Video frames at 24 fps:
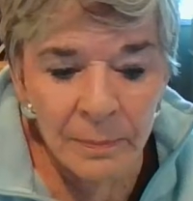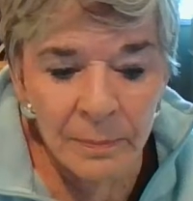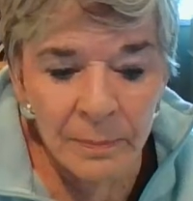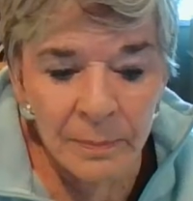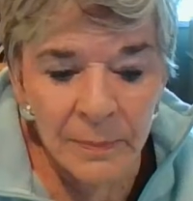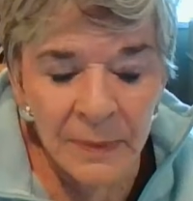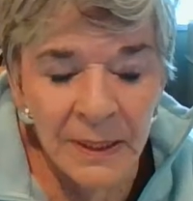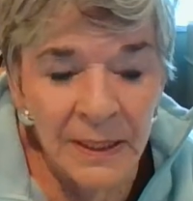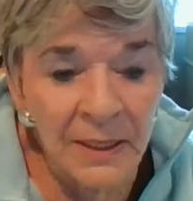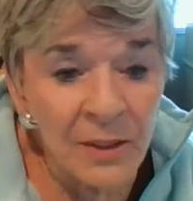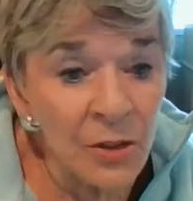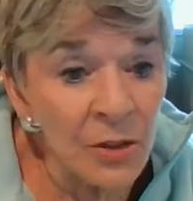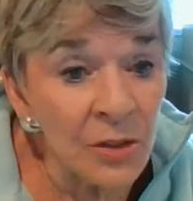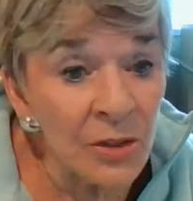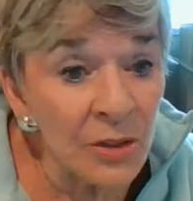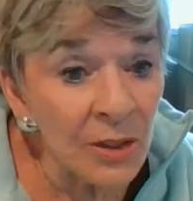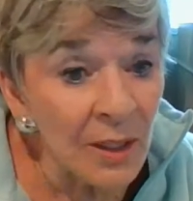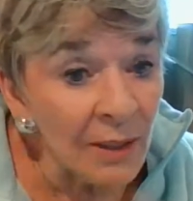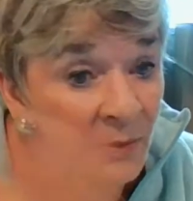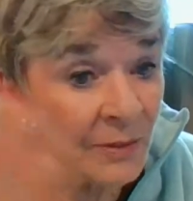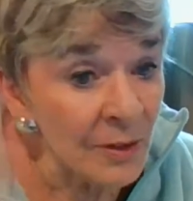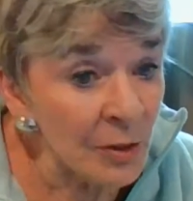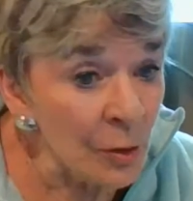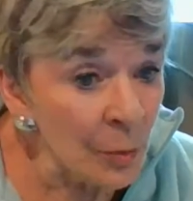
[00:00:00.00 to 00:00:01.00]
he just
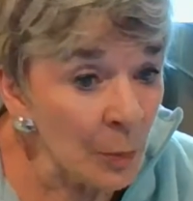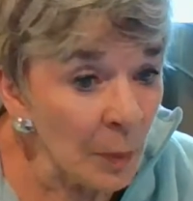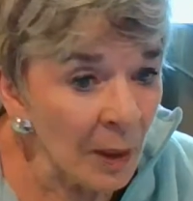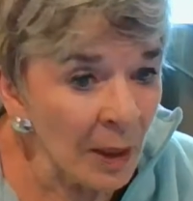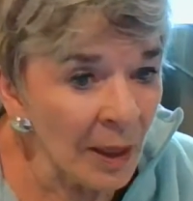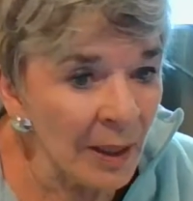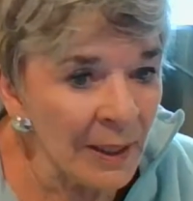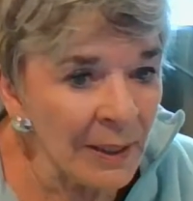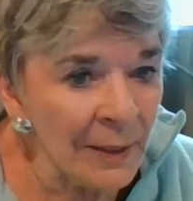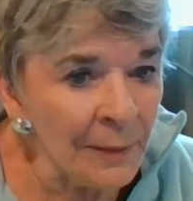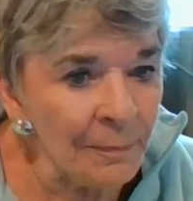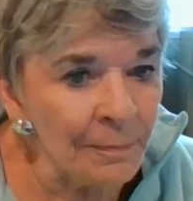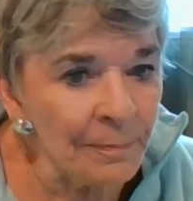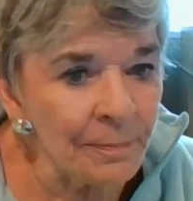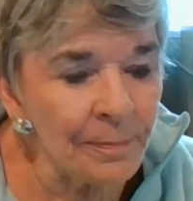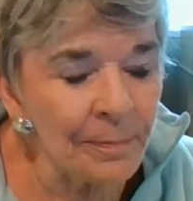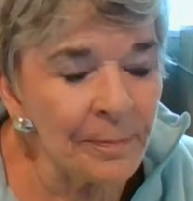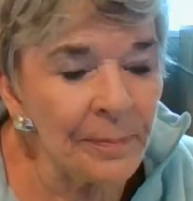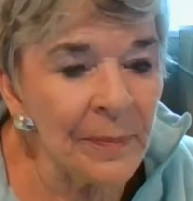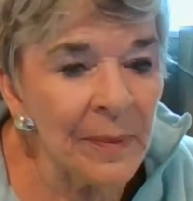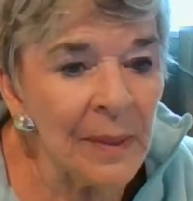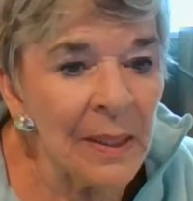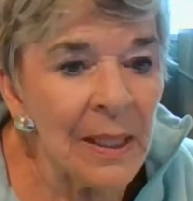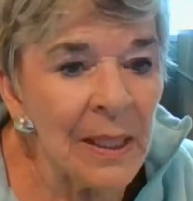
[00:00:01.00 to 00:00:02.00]
left his body.
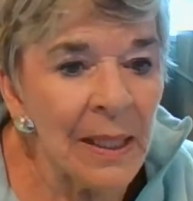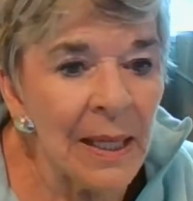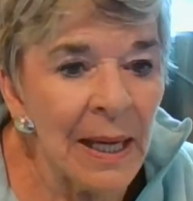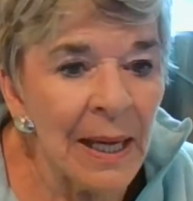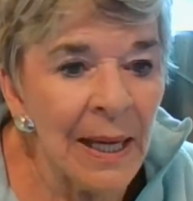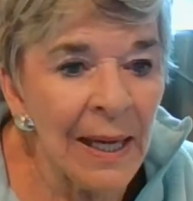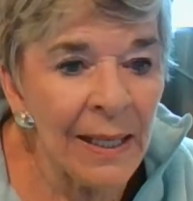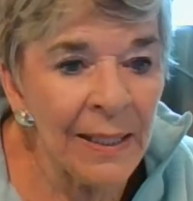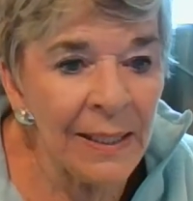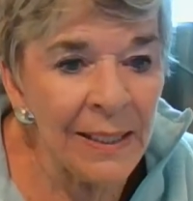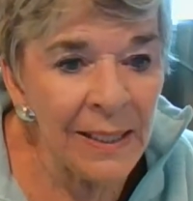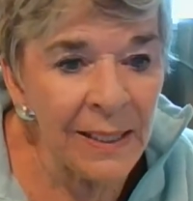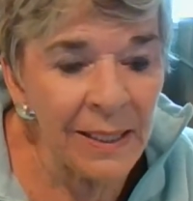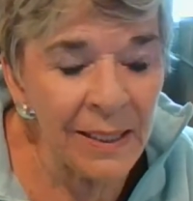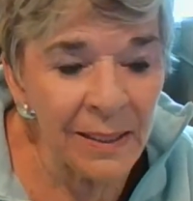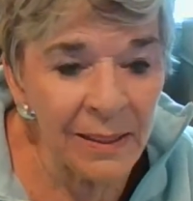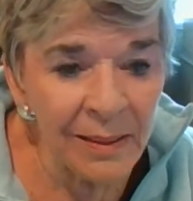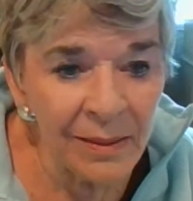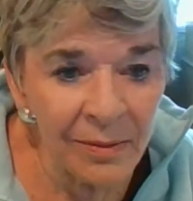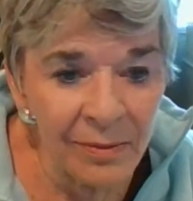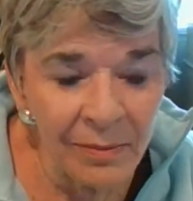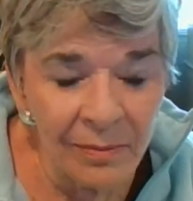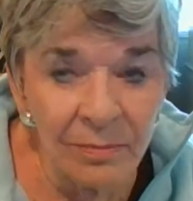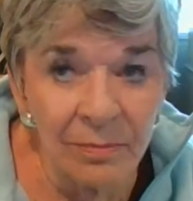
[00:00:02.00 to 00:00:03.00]
And he
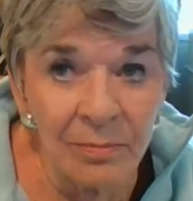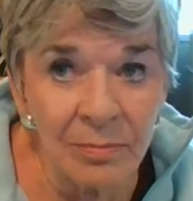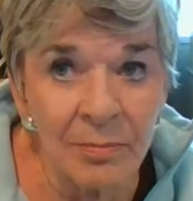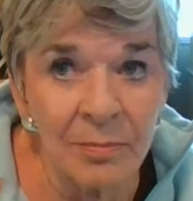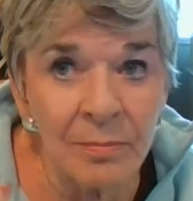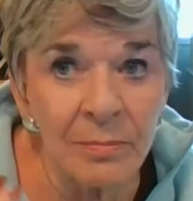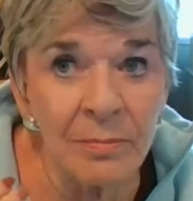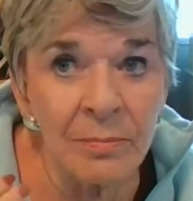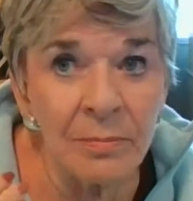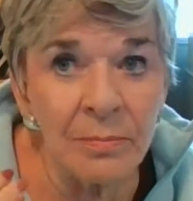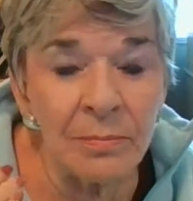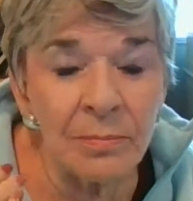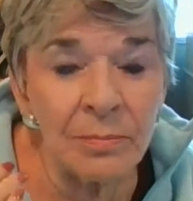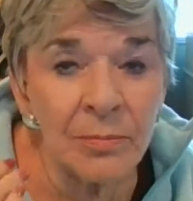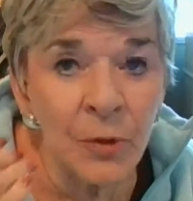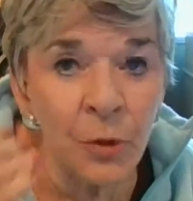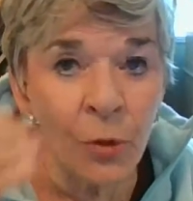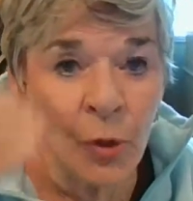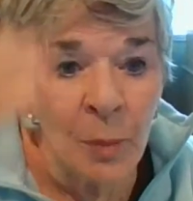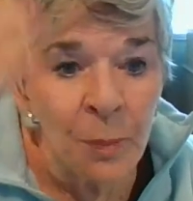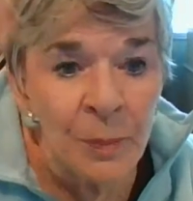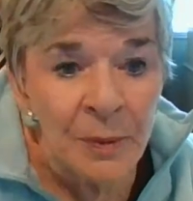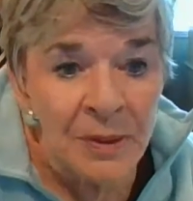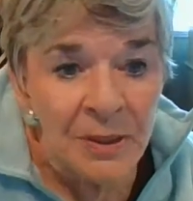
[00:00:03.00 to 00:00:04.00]
didn't
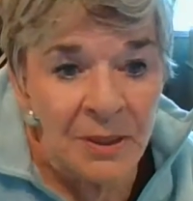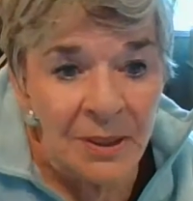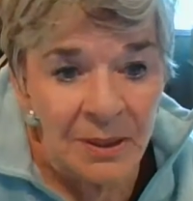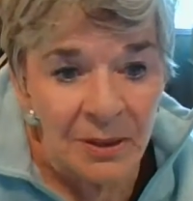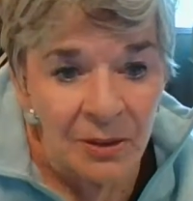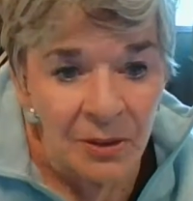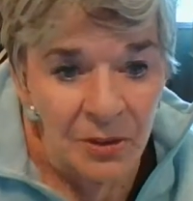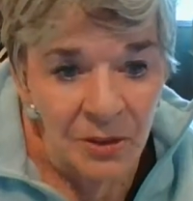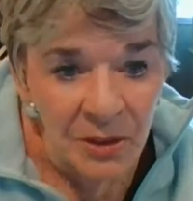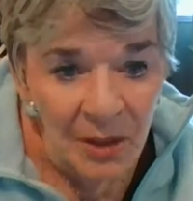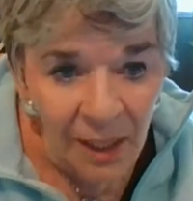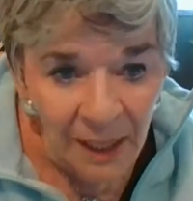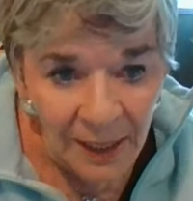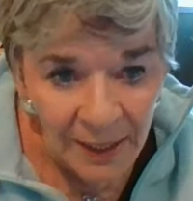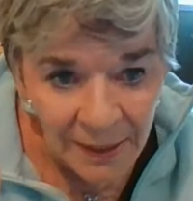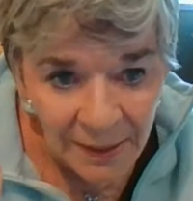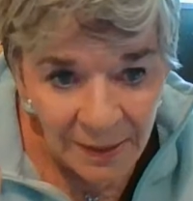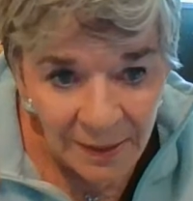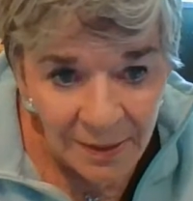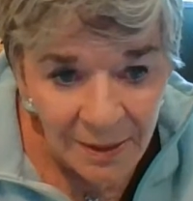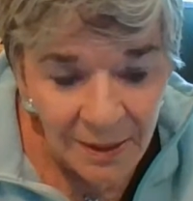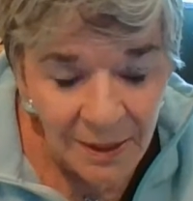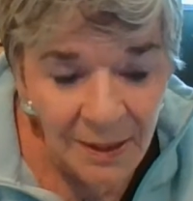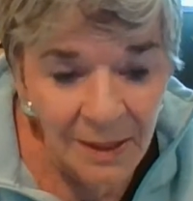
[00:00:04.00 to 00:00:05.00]
go up and see the
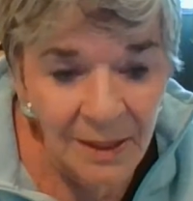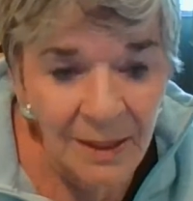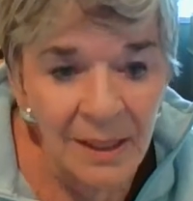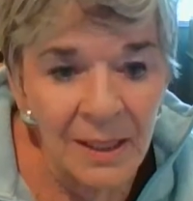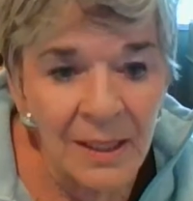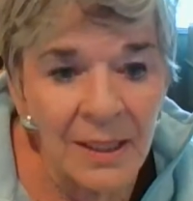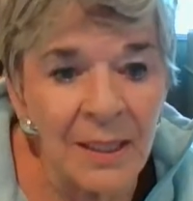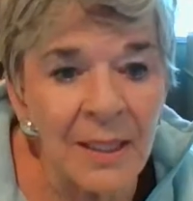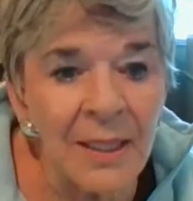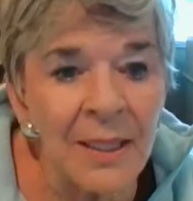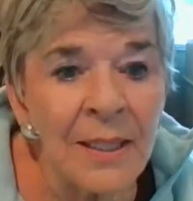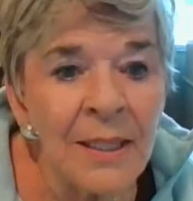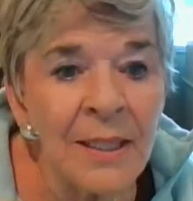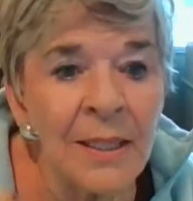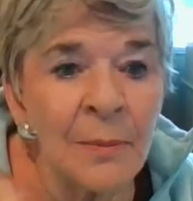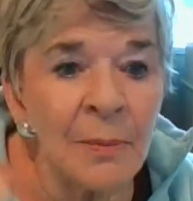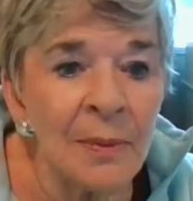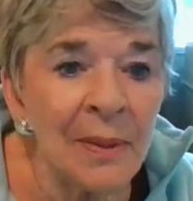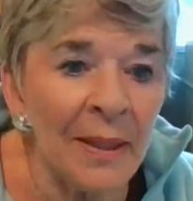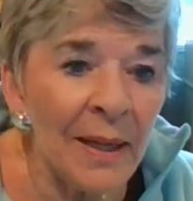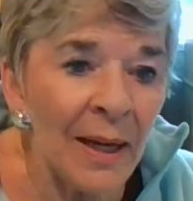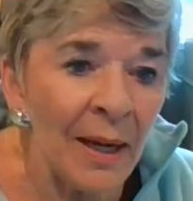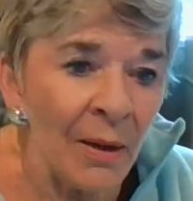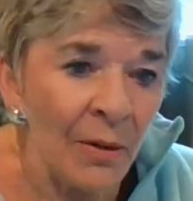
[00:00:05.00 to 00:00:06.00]
light. He
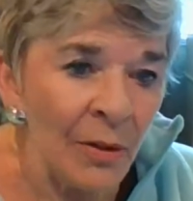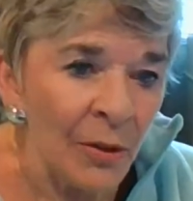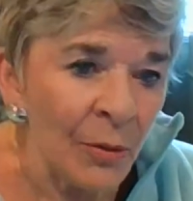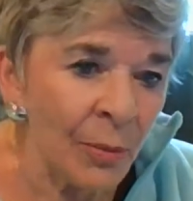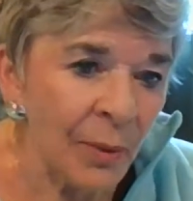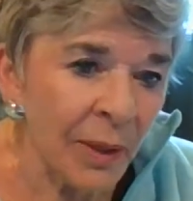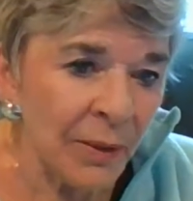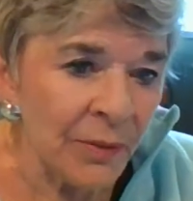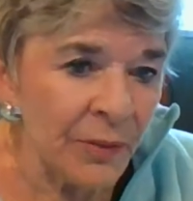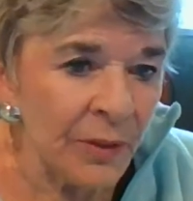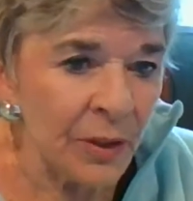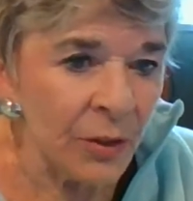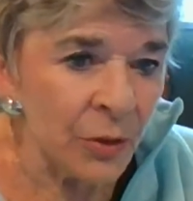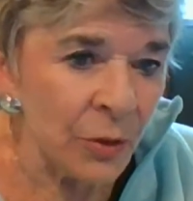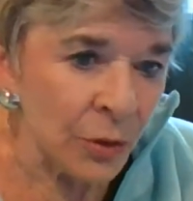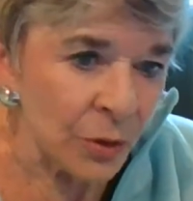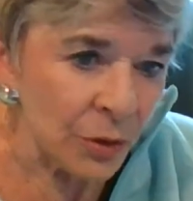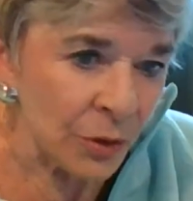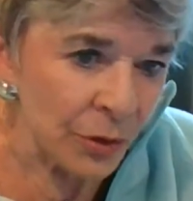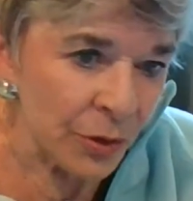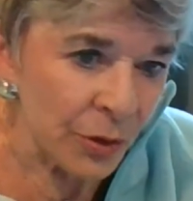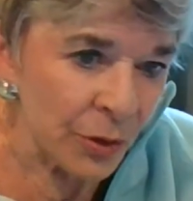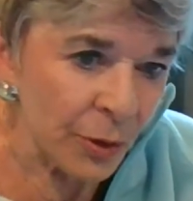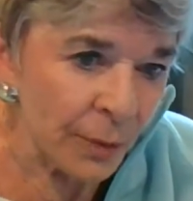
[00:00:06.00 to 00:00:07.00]
went out around the
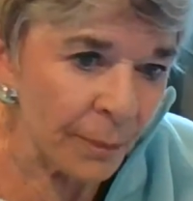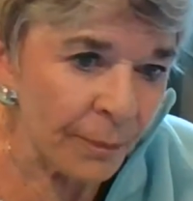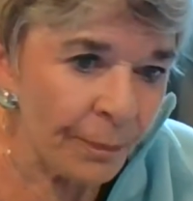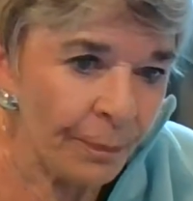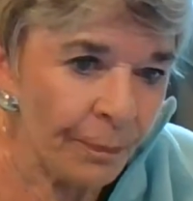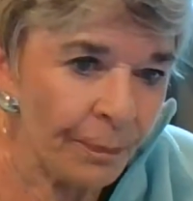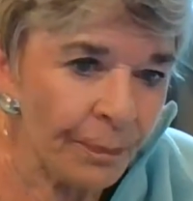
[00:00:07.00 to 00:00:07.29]
Earth.